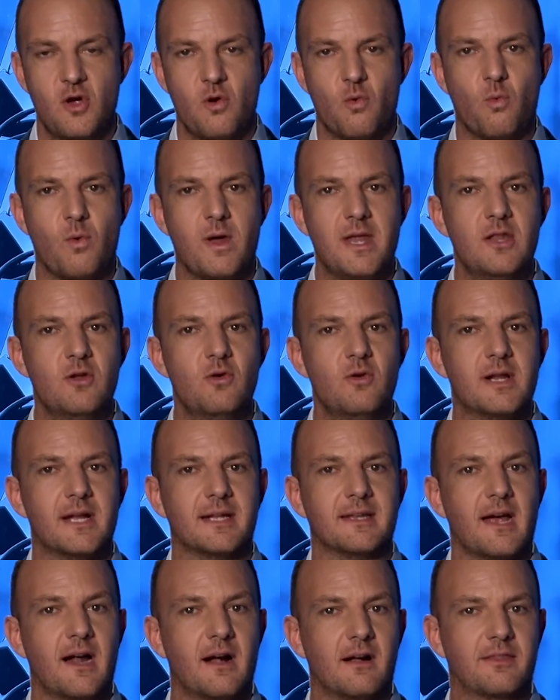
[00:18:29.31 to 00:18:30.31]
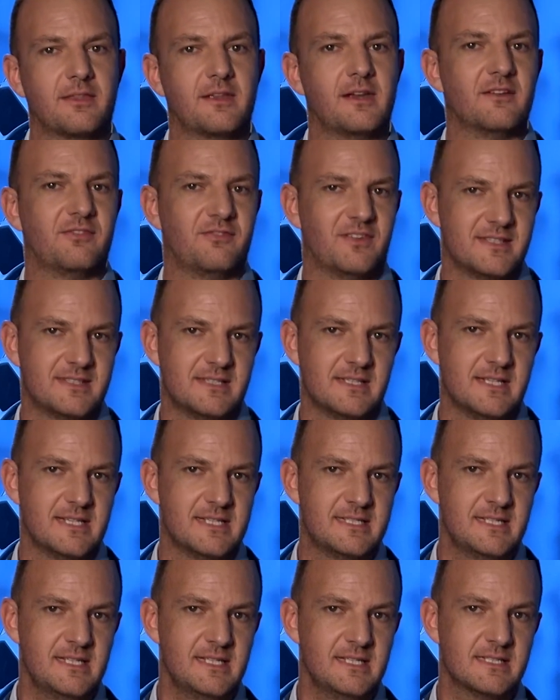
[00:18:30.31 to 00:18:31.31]
we know that healthcare
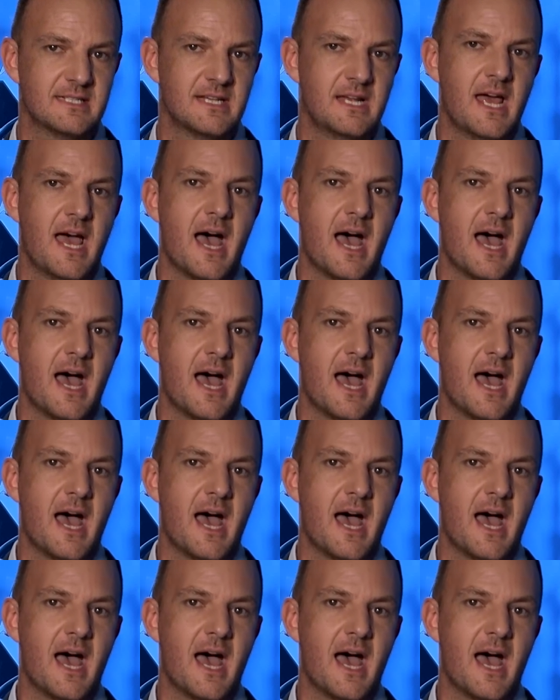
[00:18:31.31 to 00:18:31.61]
facilities